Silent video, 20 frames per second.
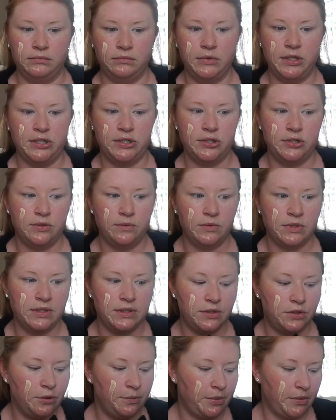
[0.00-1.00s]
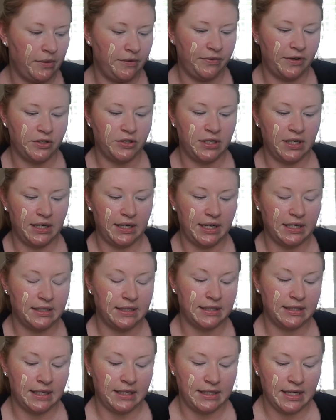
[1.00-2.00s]
which was super refreshing and
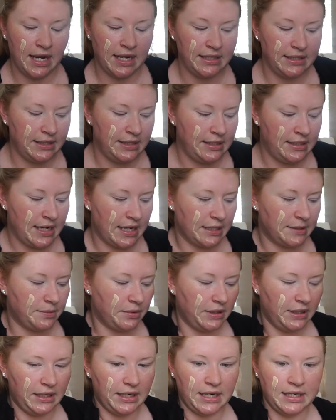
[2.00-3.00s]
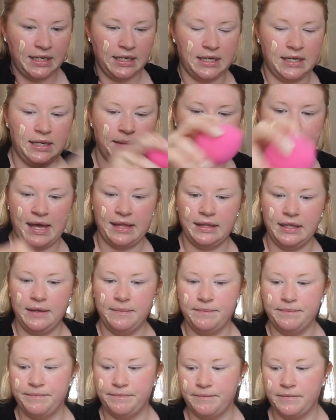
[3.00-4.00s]
nice because I needed it
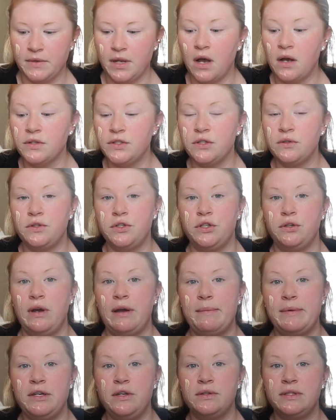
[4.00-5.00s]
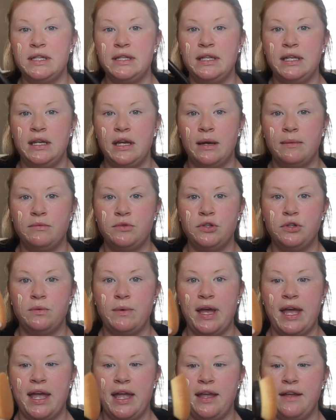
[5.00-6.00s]
badly. Also too, I've been using the
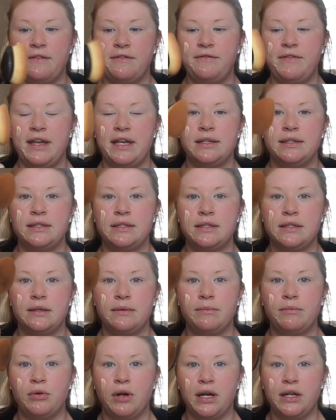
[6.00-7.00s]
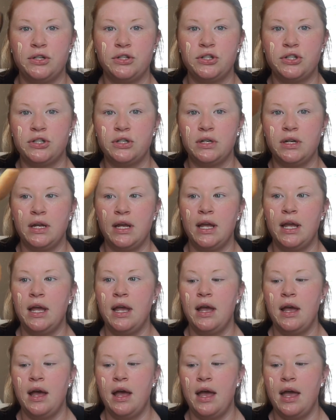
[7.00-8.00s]
Jouer face brush.
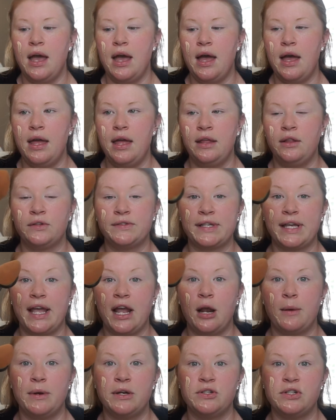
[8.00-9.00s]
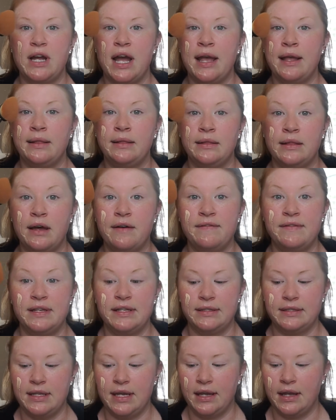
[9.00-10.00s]
It looks like a hairbrush. I love
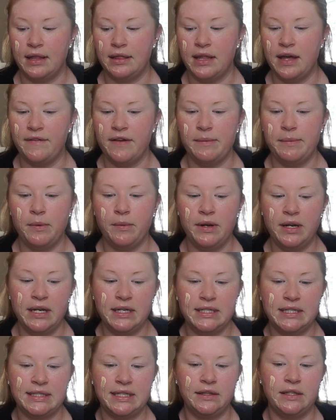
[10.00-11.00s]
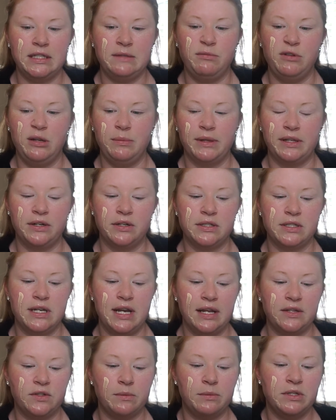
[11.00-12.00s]
this thing, love it. But we're gonna test out these beauty blenders
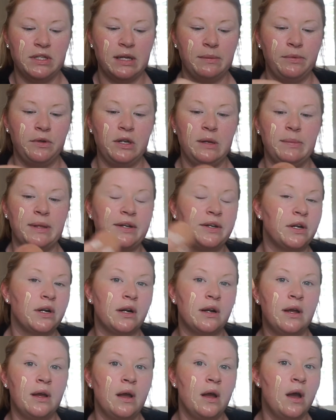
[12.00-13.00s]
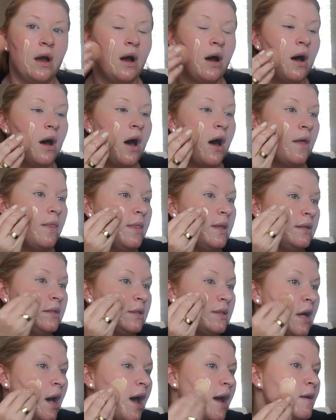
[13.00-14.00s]
today. So I'm gonna take Beauty Blender on this
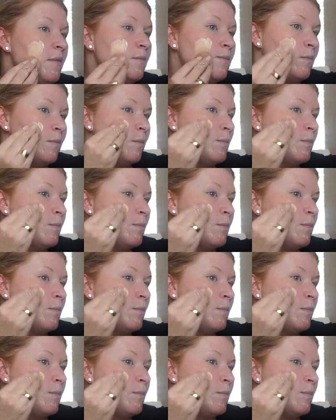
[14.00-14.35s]
side.